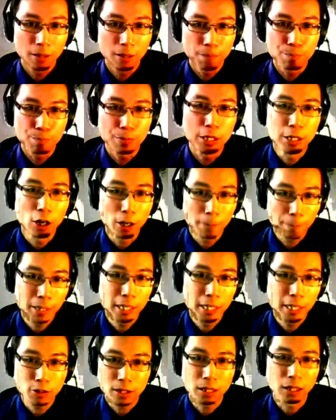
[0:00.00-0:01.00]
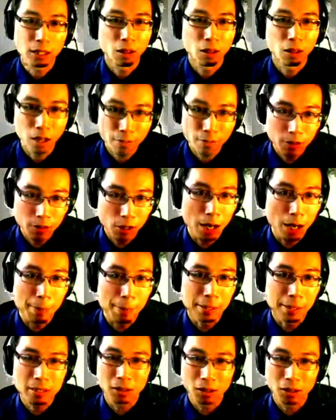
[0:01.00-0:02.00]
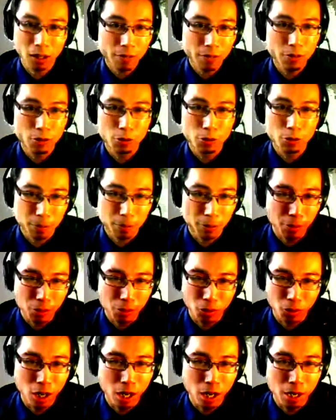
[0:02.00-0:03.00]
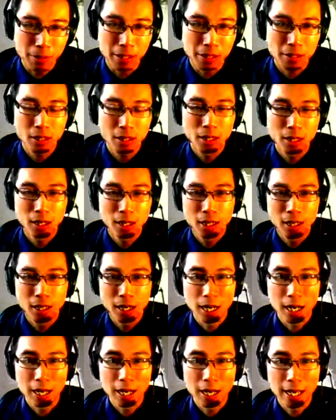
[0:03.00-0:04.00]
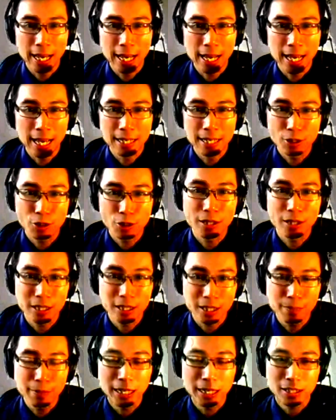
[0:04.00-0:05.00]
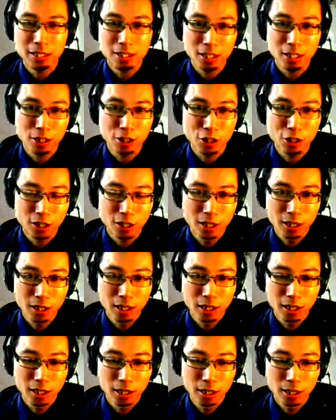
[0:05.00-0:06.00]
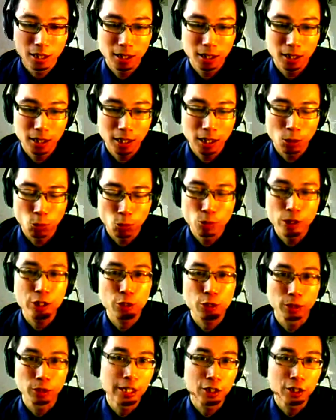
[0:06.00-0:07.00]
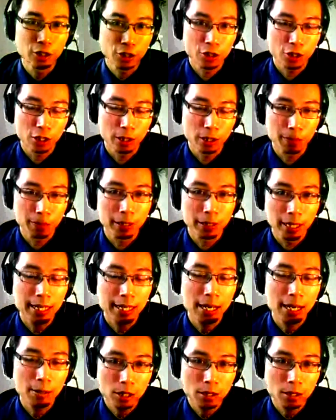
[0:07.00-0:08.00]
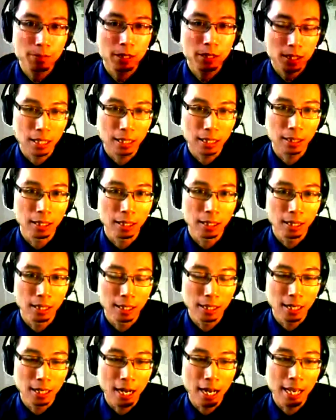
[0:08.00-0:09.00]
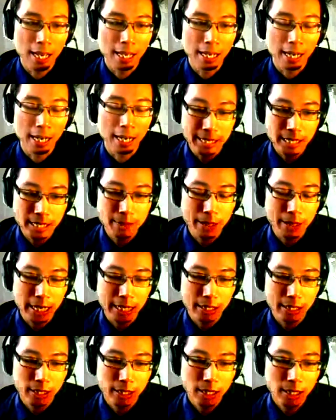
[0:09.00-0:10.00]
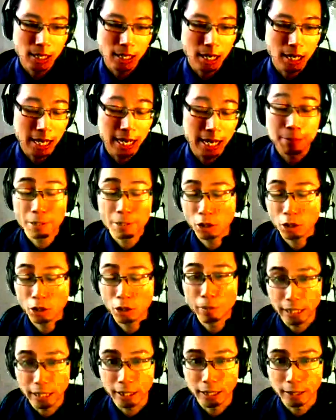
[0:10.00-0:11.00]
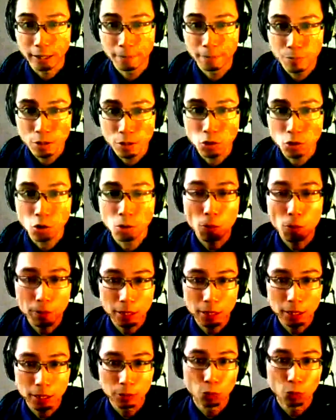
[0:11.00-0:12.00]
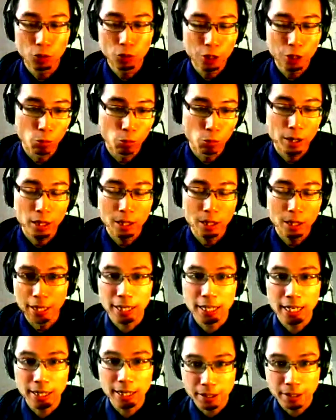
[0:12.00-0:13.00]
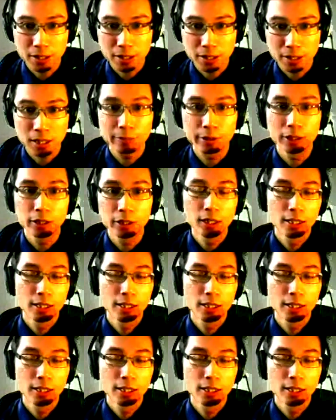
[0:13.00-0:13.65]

beyond Pinterest. They love comics. They love those personal hobbies, uh, and the truth is, it makes such a rich relationship. And, and that was a mistake that I I, I did make, uh, and I'm still making. So I'm hoping, you know, with by the end of the summer,